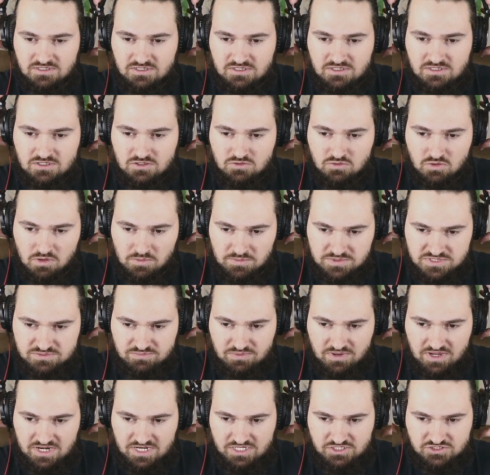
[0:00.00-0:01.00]

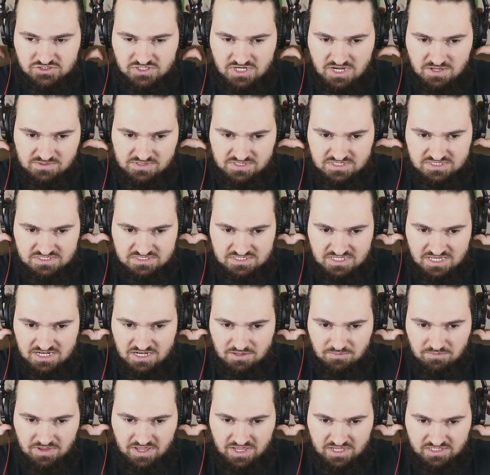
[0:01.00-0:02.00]
body trapped inside a
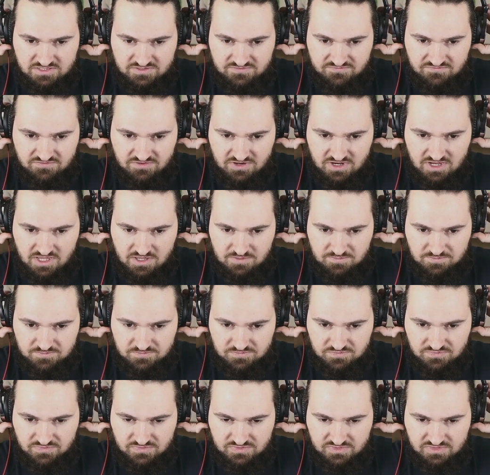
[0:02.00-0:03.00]
man's frame,
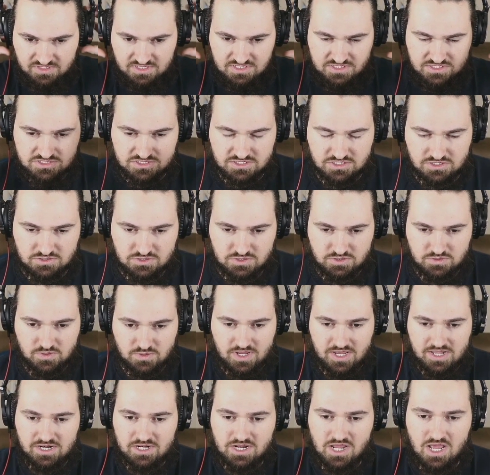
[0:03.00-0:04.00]
and so you
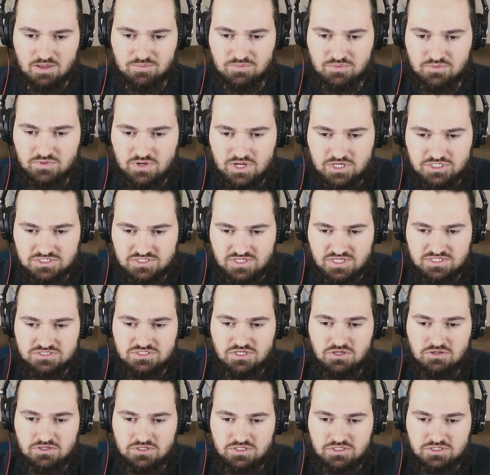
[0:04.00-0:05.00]
got an operation, that's
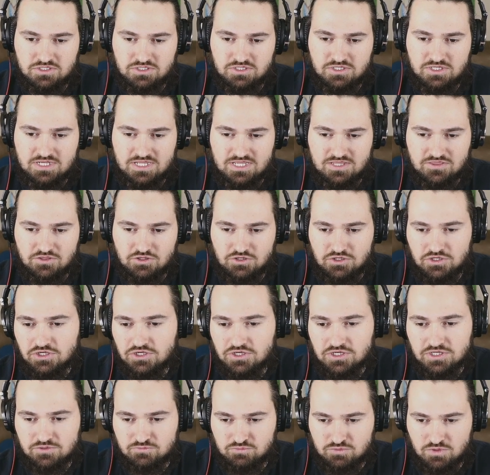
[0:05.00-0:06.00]
all good in the
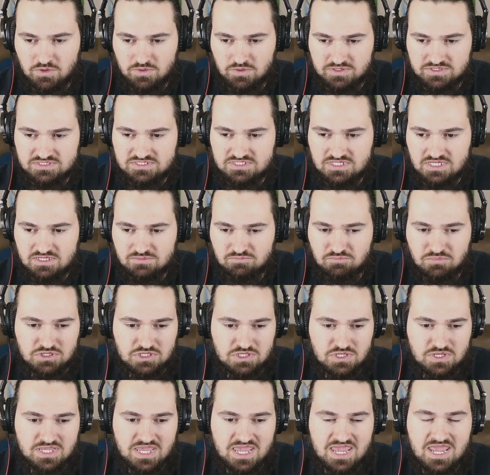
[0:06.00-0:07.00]
hood, Rogan said, but
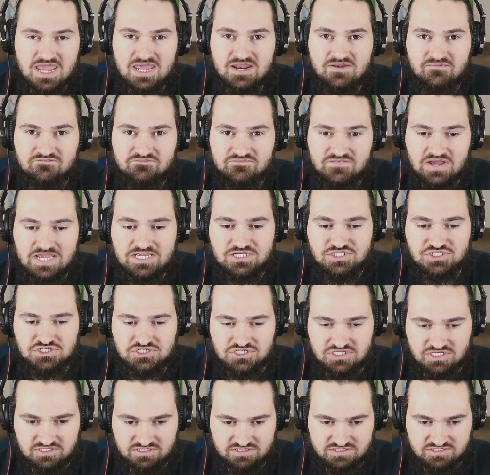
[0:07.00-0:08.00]
you can't fight
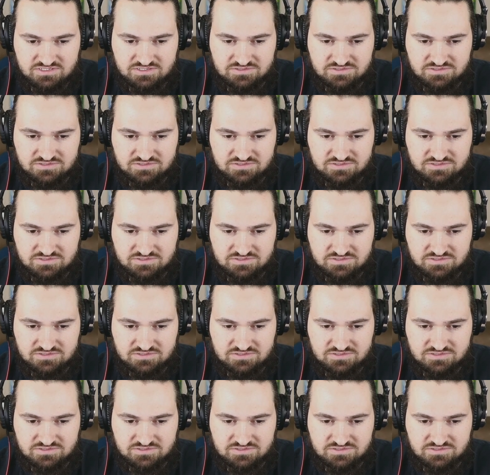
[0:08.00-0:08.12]
chicks.